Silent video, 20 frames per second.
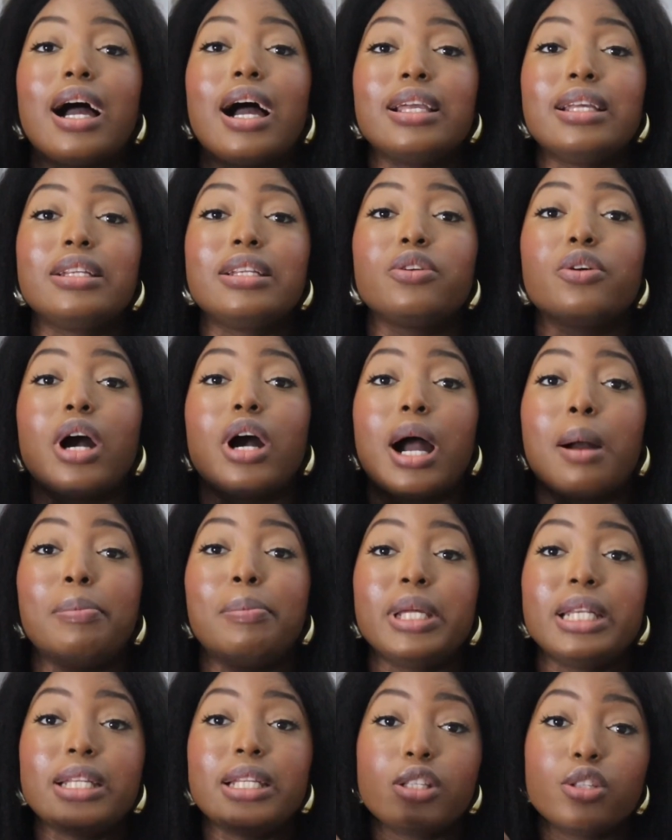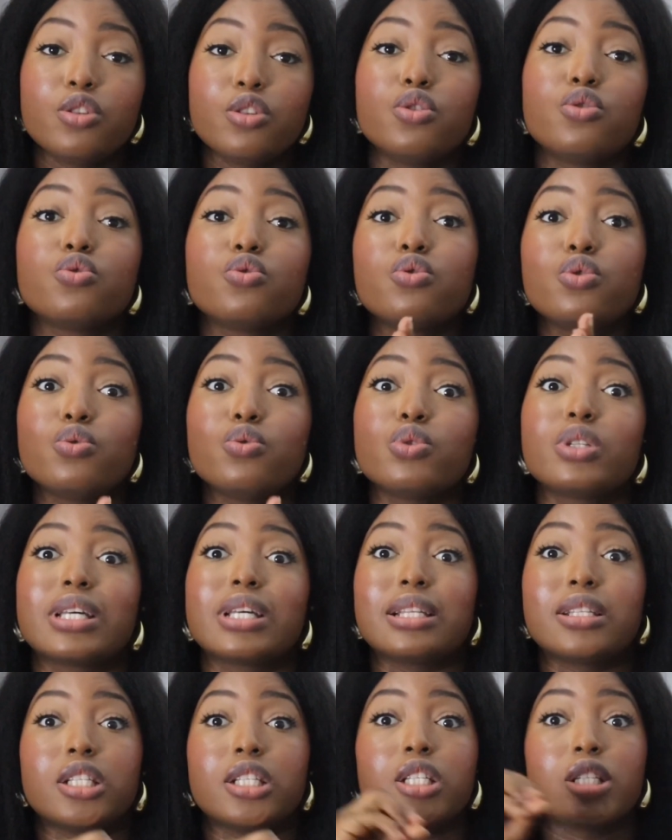in your ability to do
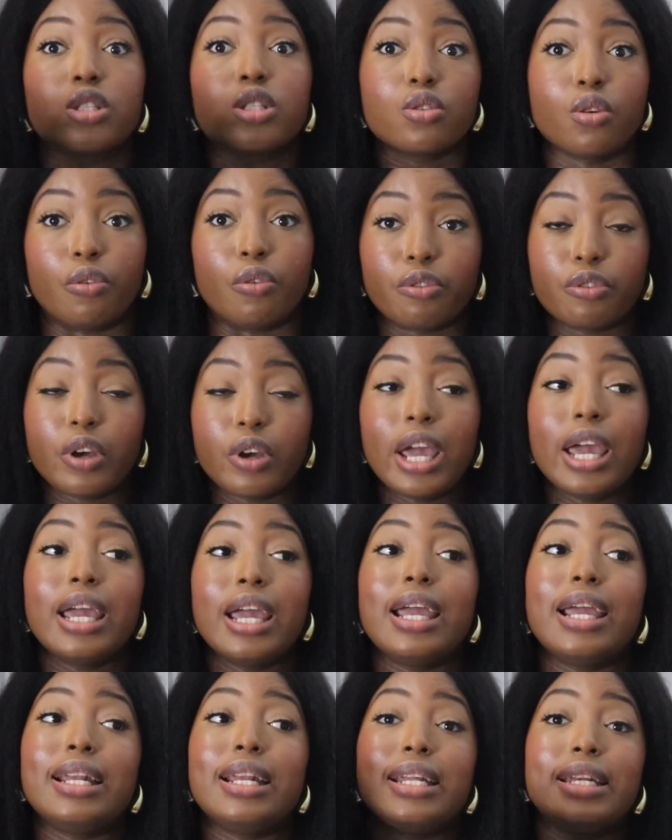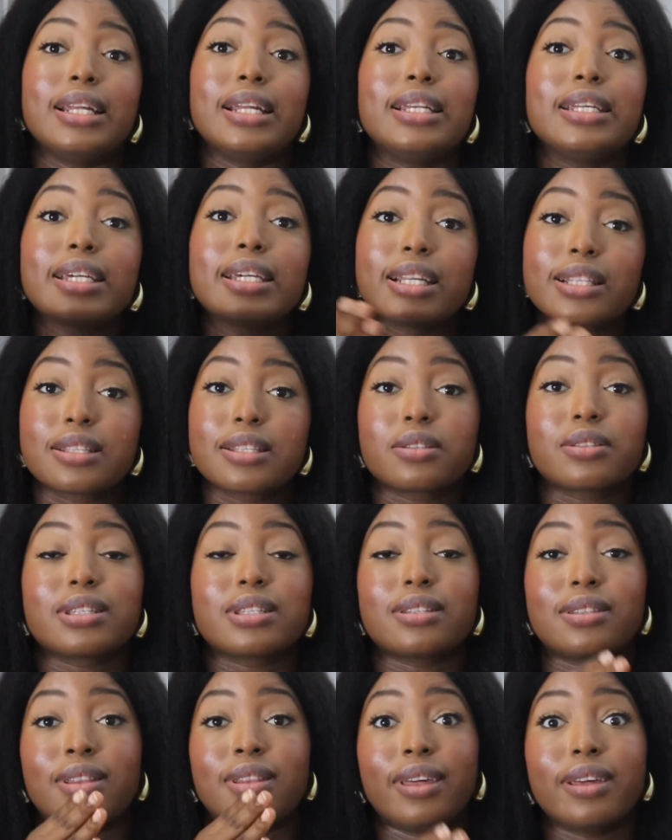certain stuff, and they delegate
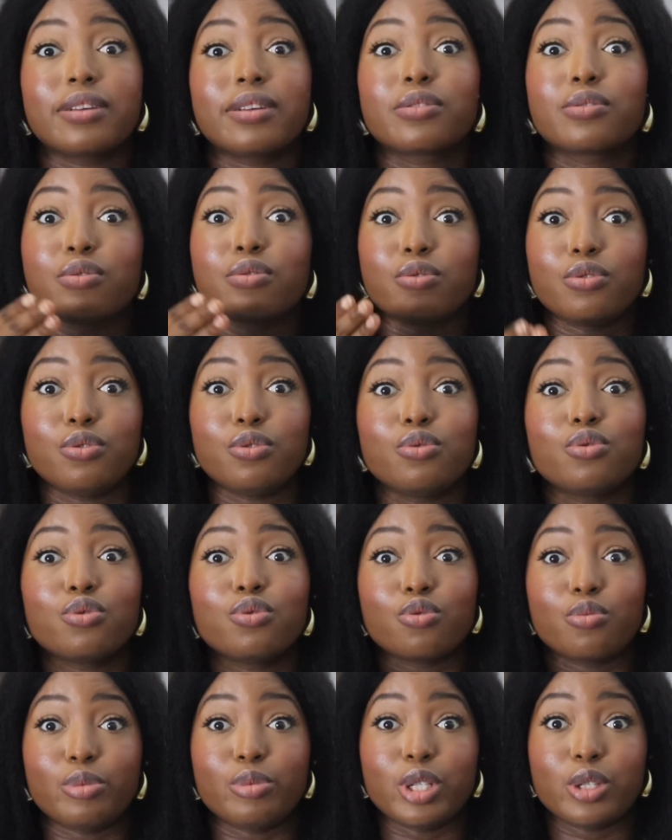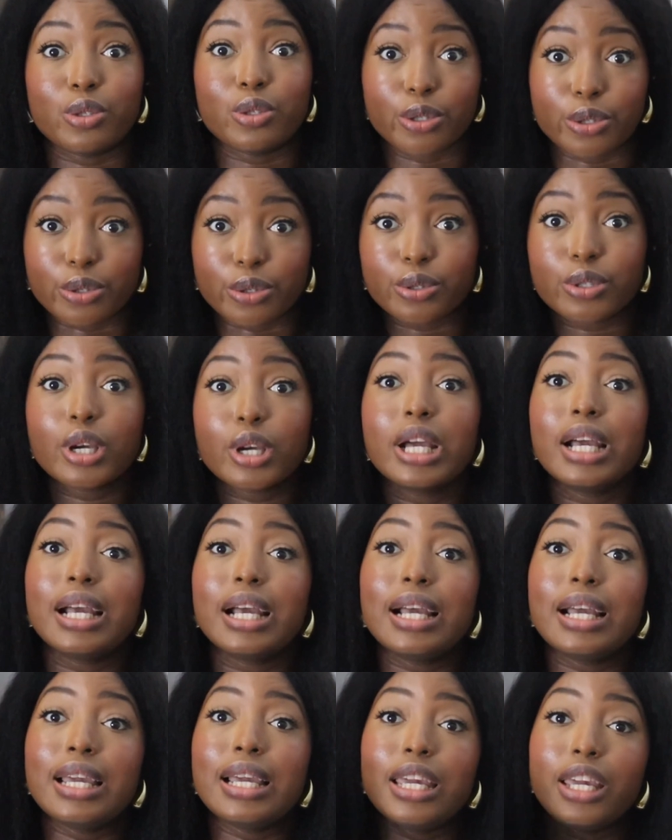things to you to be done.
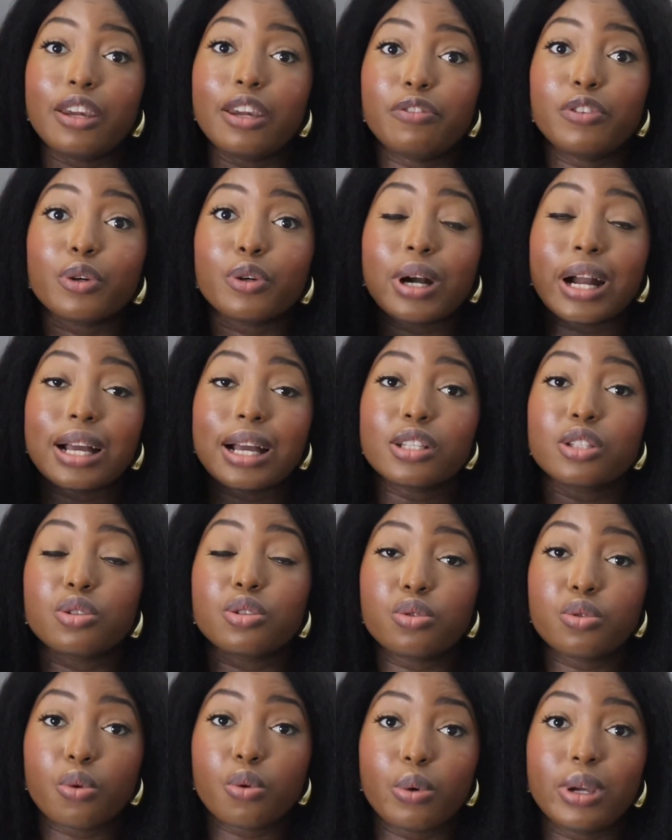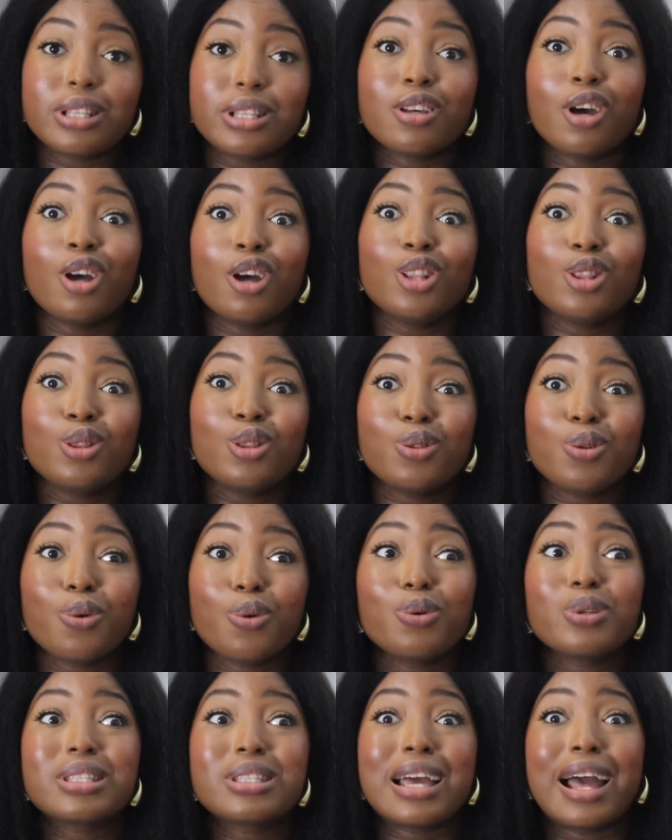If you can't do it,
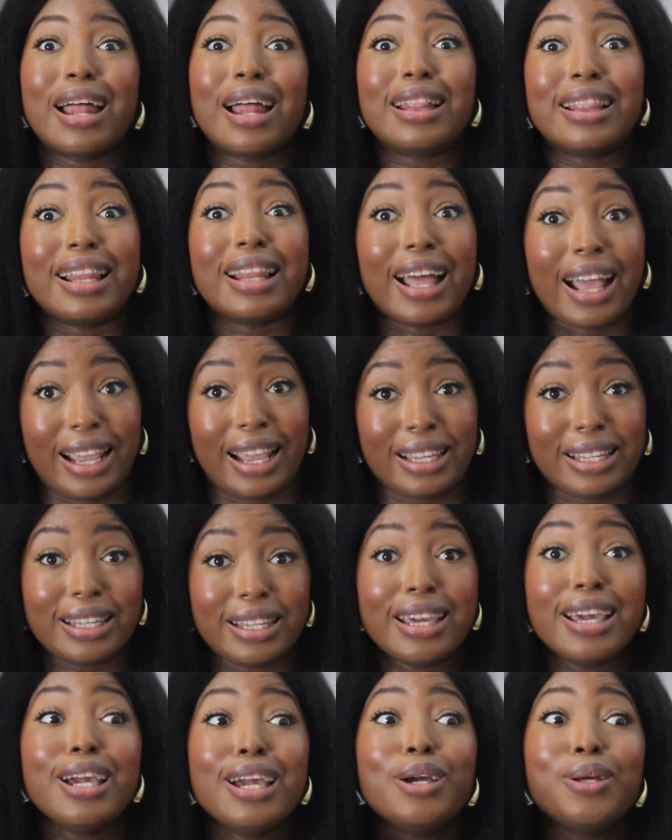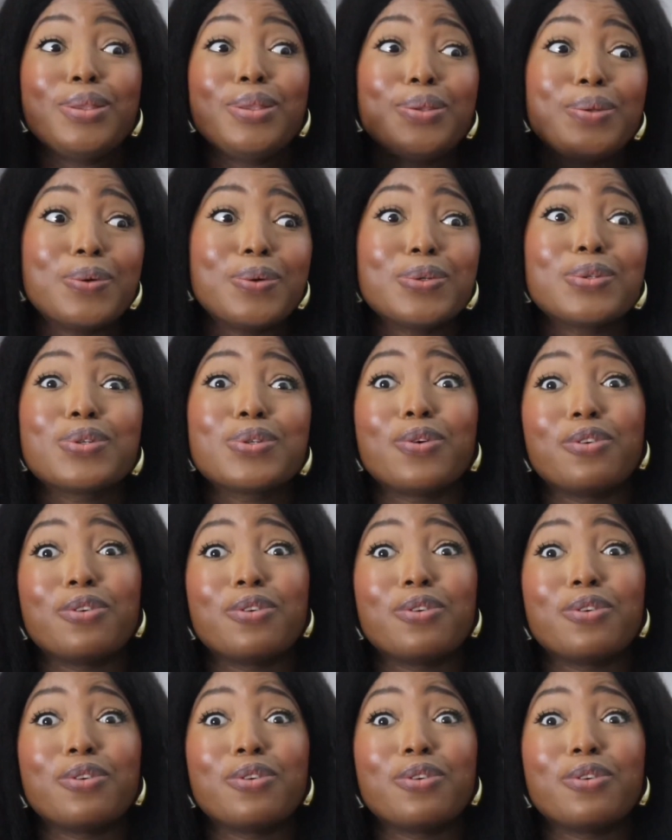Don't lie. Don't